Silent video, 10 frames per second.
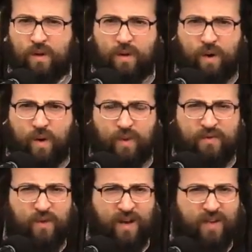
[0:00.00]
Whoa,
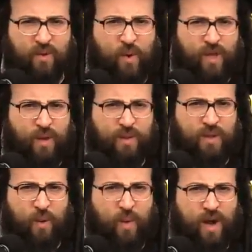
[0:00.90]
if you're not talking
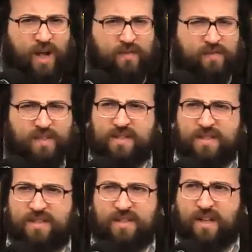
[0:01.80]
with your wife, this
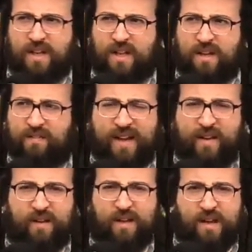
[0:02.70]
is
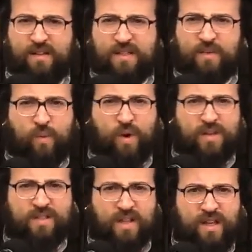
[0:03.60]
the
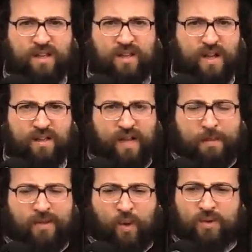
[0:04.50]
worst thing. The
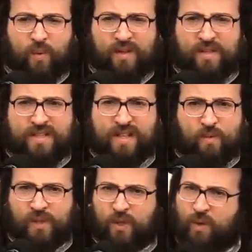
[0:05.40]
Rebbe don't want to sit
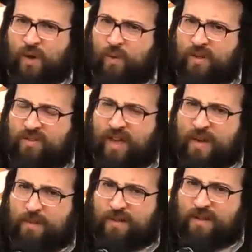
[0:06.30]
with you on one
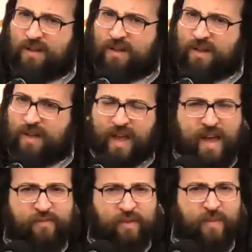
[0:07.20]
table. You
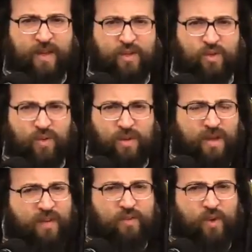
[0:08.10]
have to make shulam,
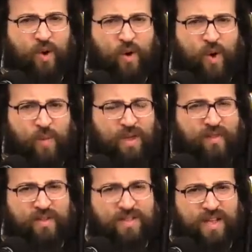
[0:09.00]
you have to go home, you
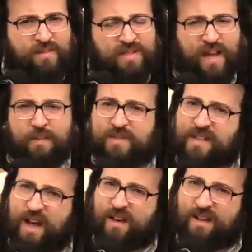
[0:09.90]
have to say, I'm
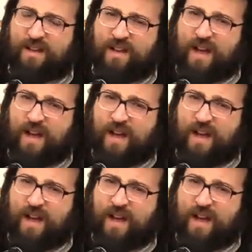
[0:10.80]
sorry,